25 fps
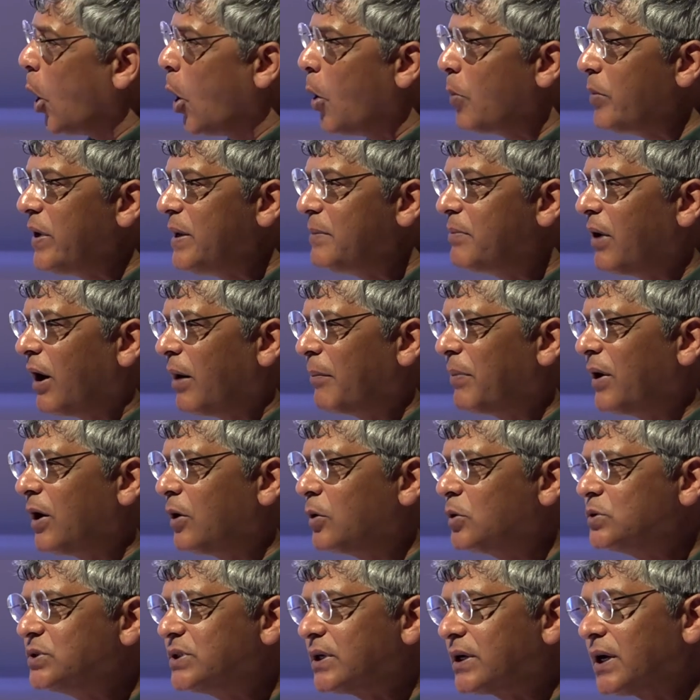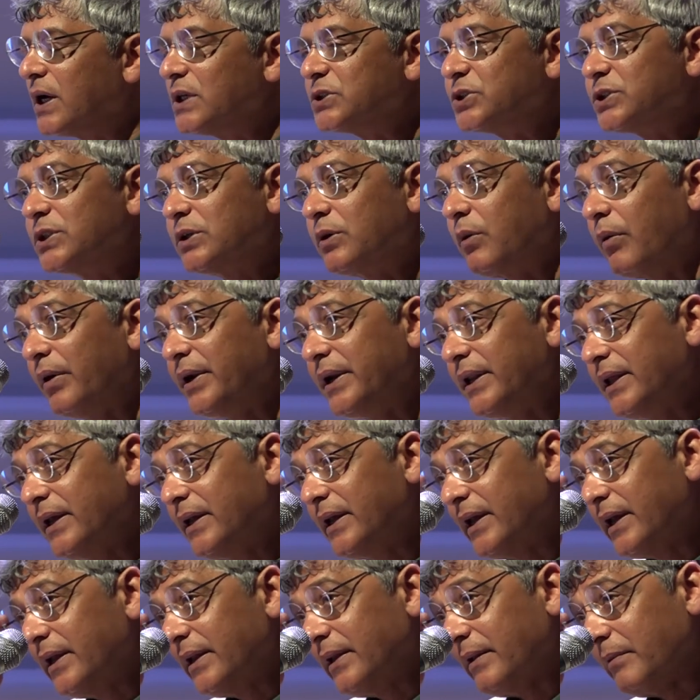Homi Bhabha, who's a culture
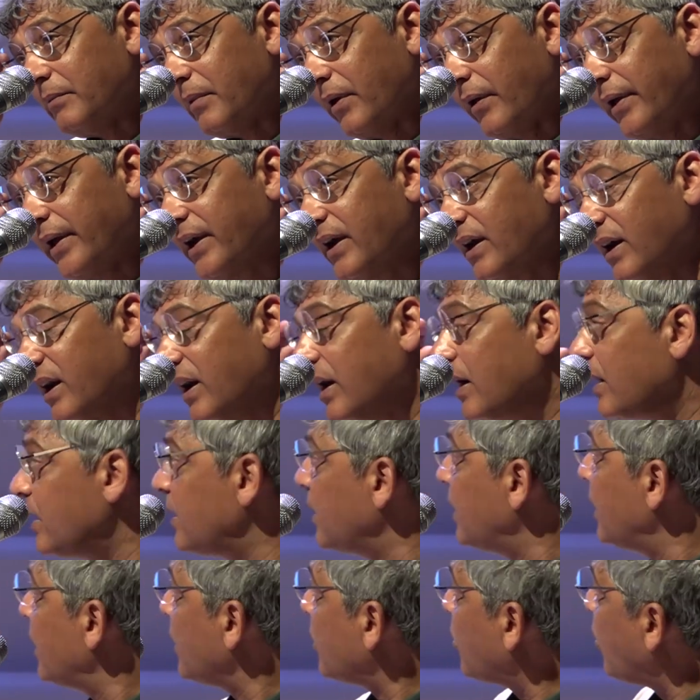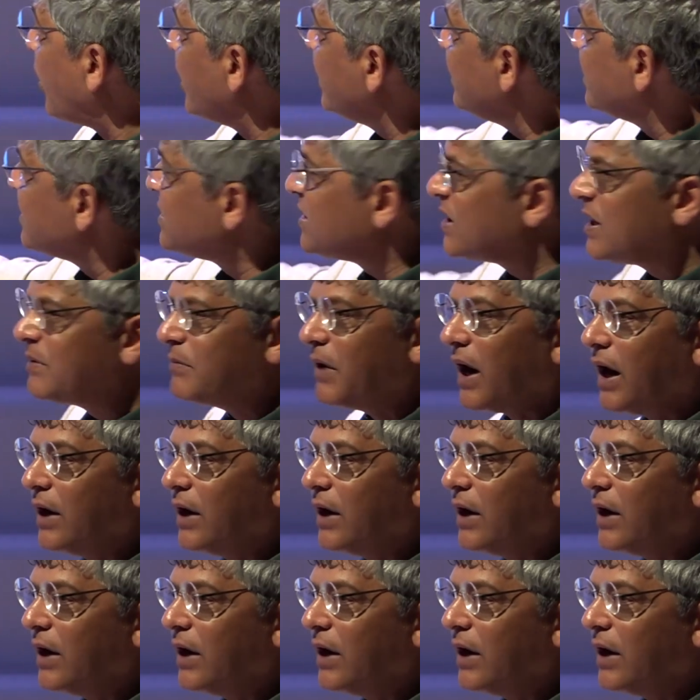critic in America, coined the term